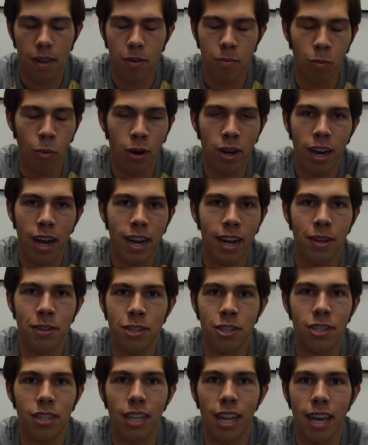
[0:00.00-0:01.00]
And one night I
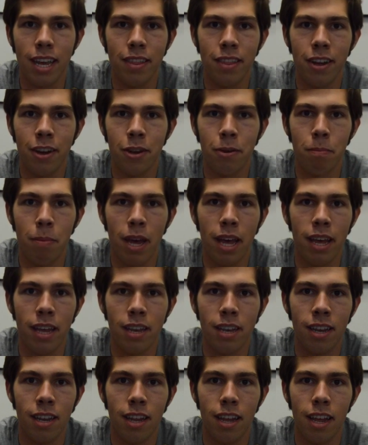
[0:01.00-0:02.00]
just laying there in
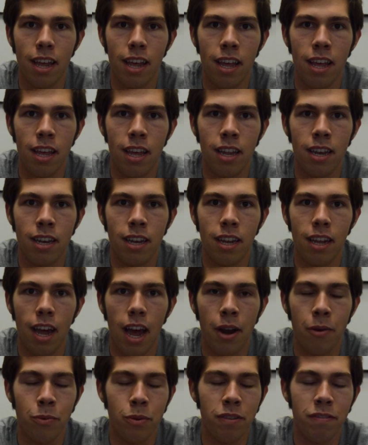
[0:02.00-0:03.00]
bed and
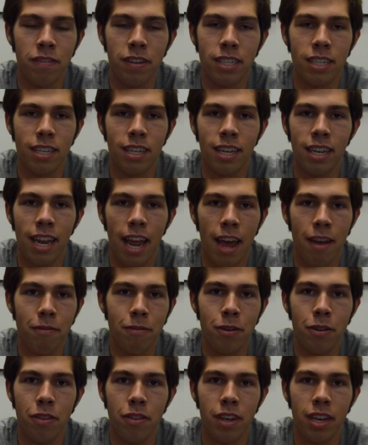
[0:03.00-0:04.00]
I revisited
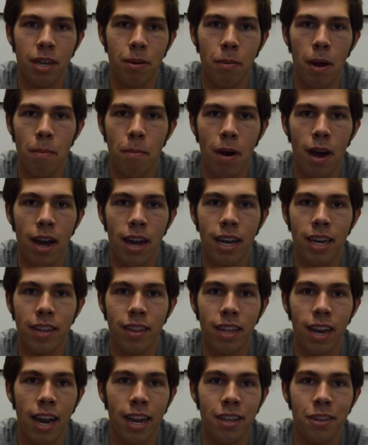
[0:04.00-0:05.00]
everything in my mind
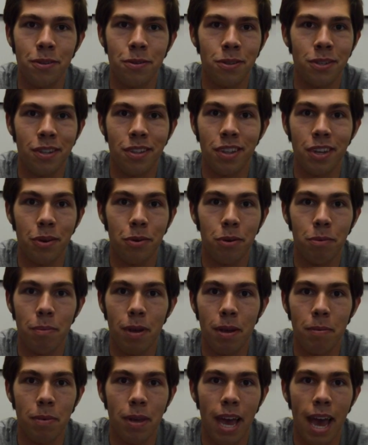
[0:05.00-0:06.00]
that I used to think would
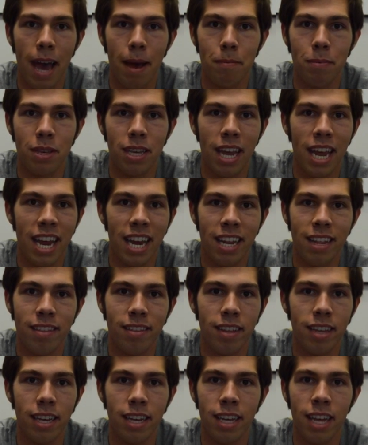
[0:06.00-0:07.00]
make me happy,
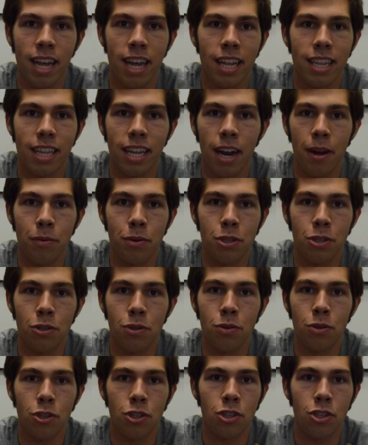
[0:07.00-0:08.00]
anything that I would
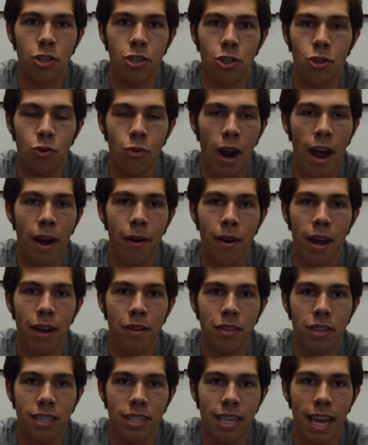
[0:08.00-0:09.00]
do just to drown
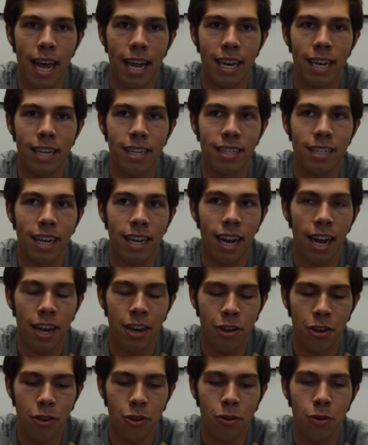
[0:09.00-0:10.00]
out the sadness, and I
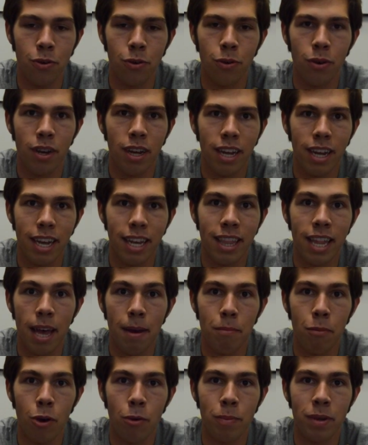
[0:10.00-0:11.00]
knew in
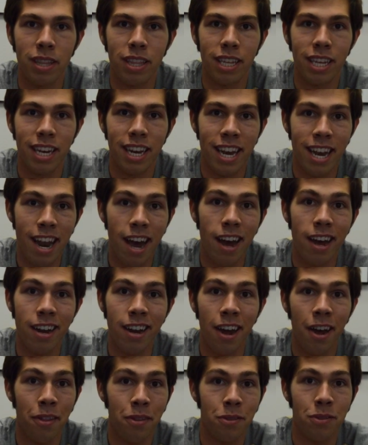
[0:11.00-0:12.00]
that moment that none
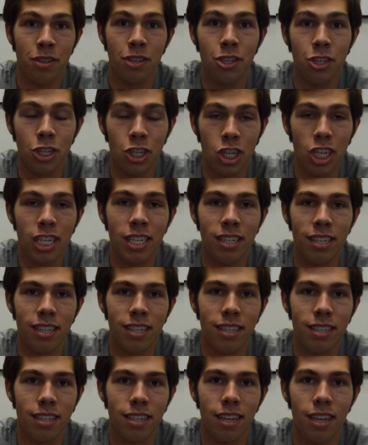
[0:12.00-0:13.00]
other than
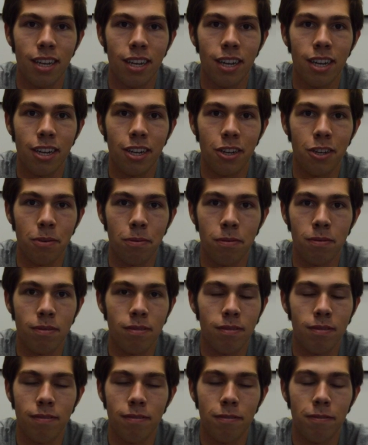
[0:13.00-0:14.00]
Jesus could
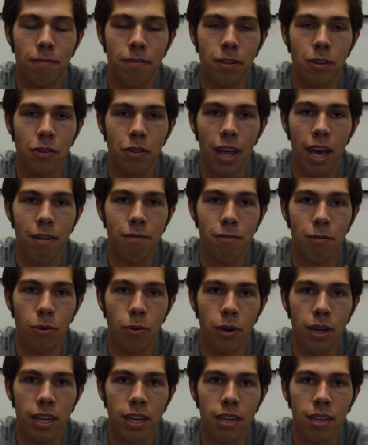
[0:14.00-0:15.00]
fill that
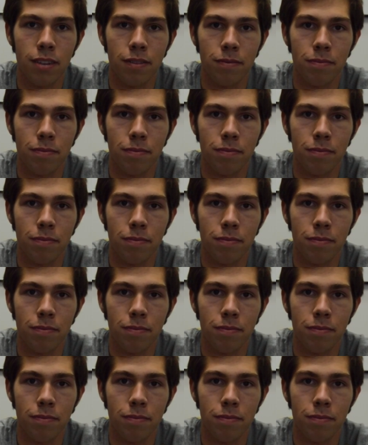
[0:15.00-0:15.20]
void.